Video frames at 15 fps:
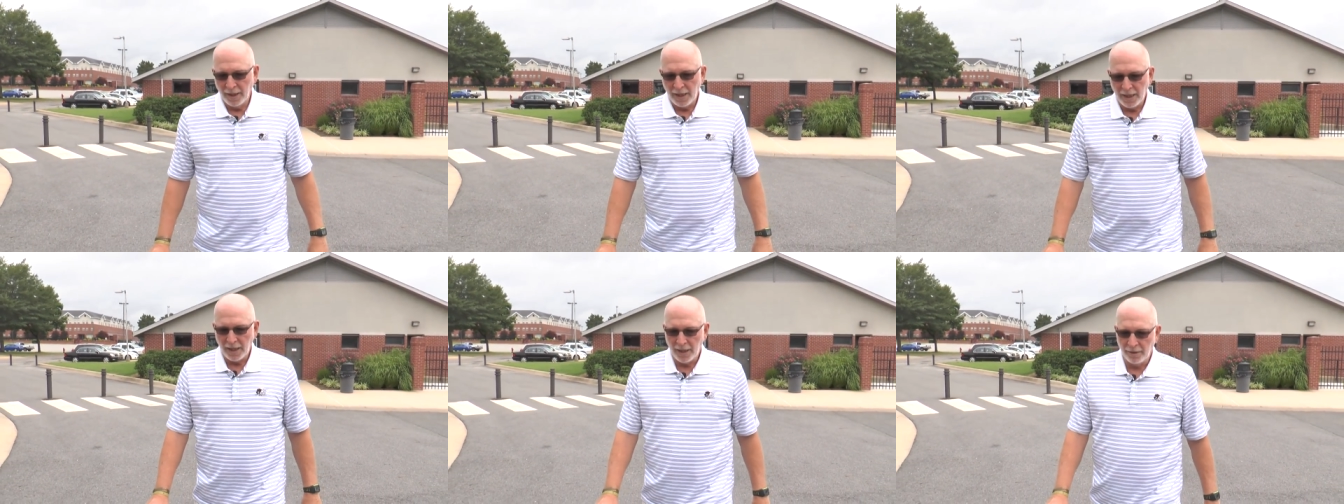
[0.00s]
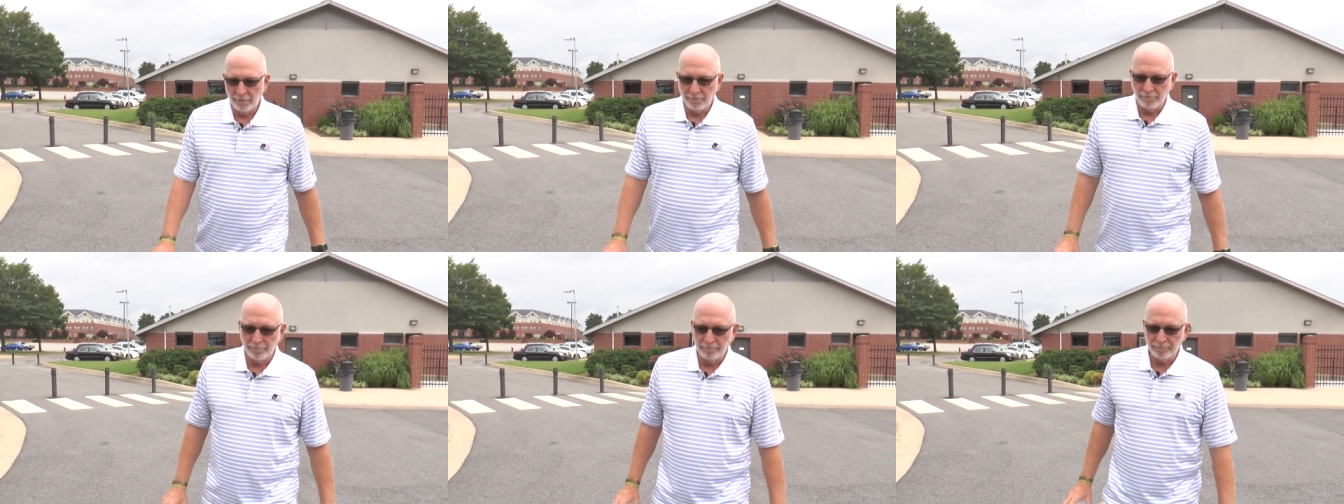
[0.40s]
and
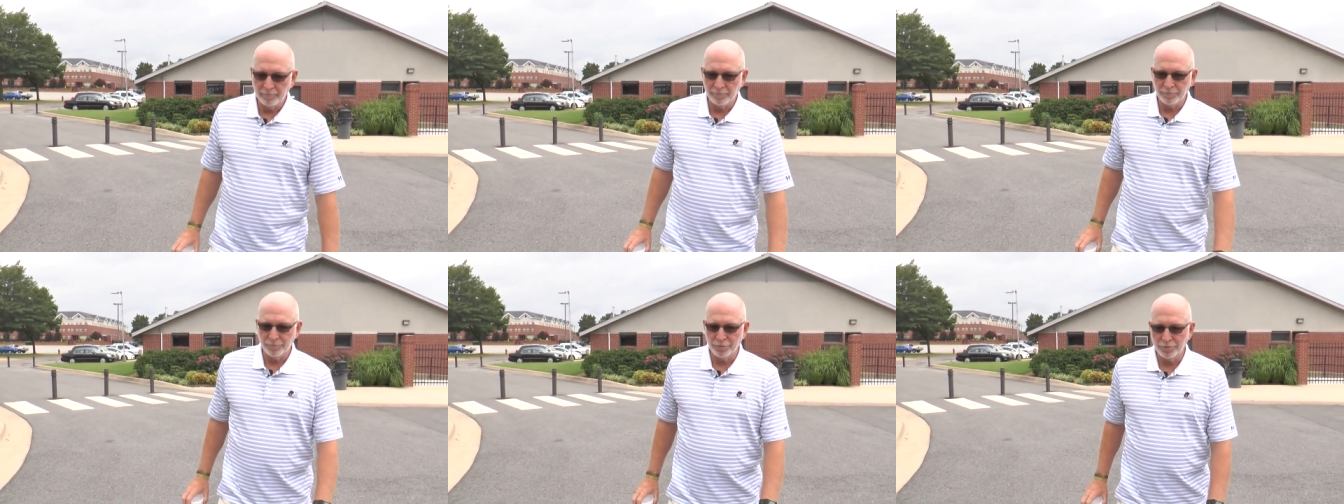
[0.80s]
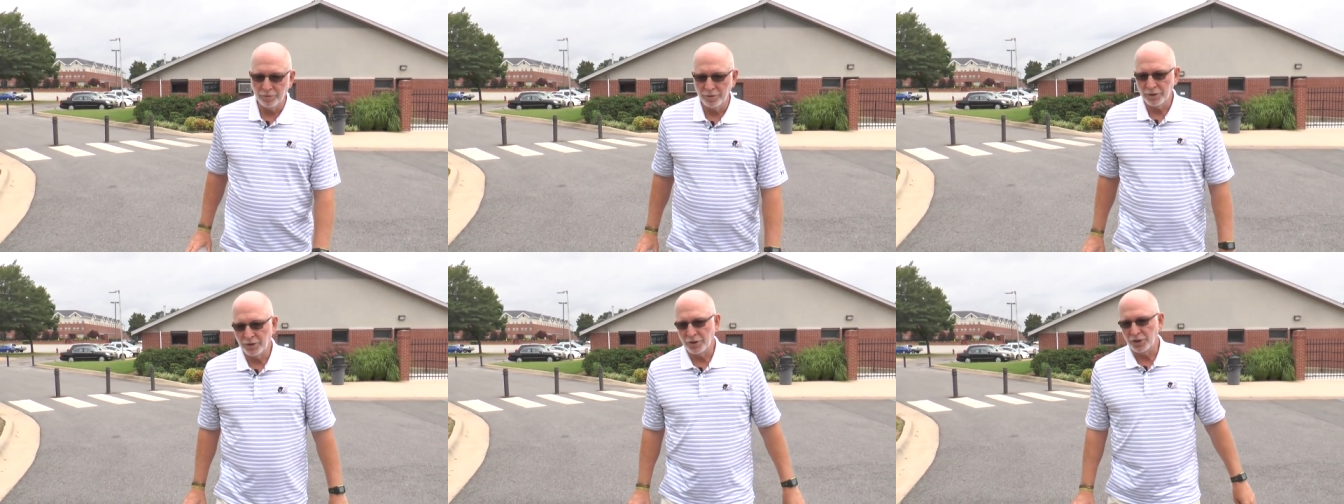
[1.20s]

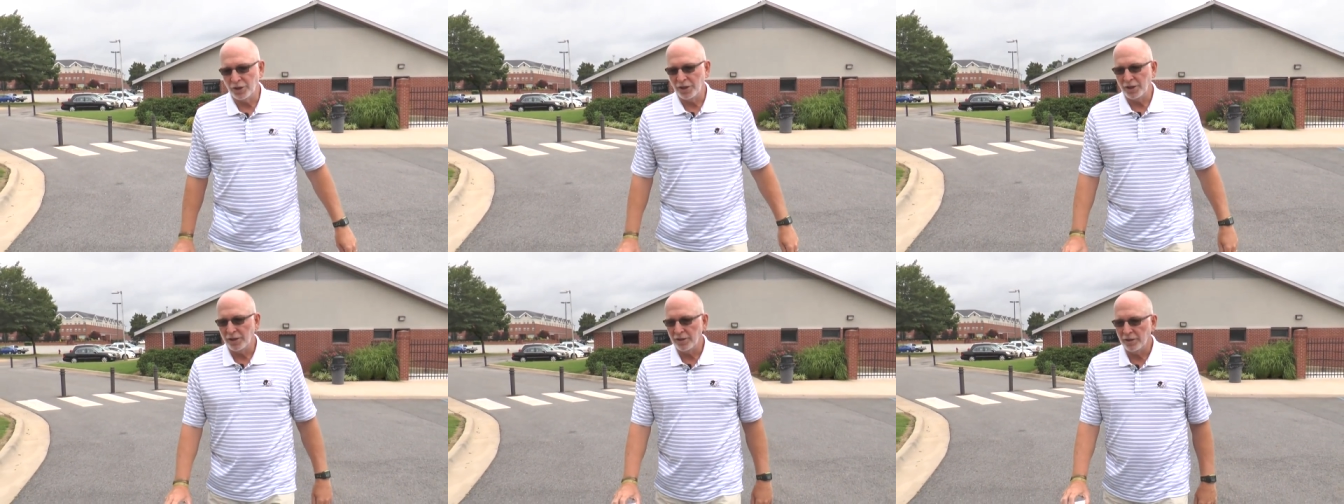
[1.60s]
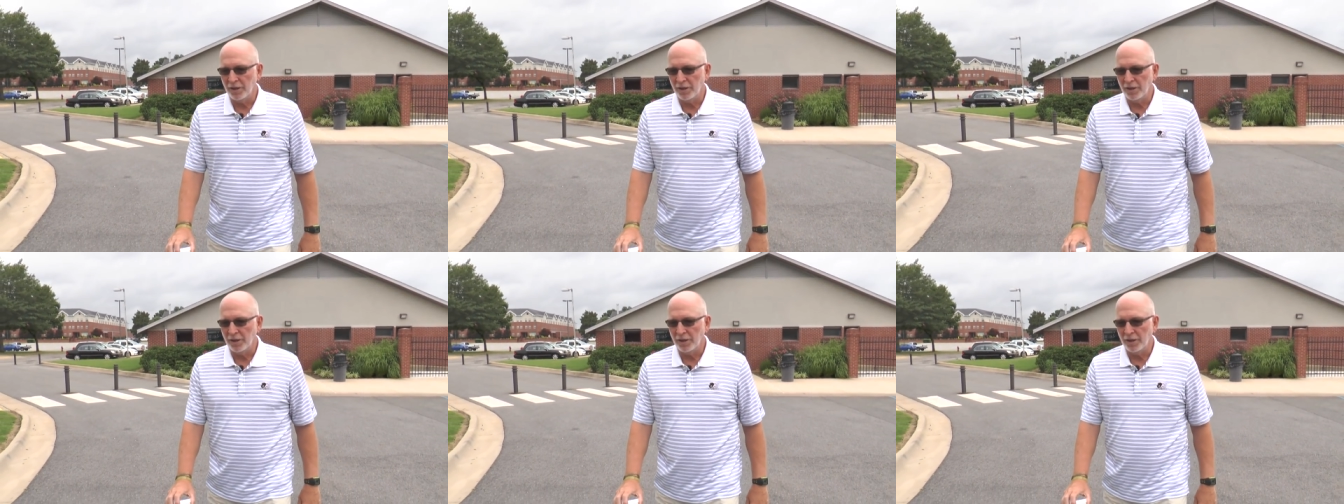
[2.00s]
she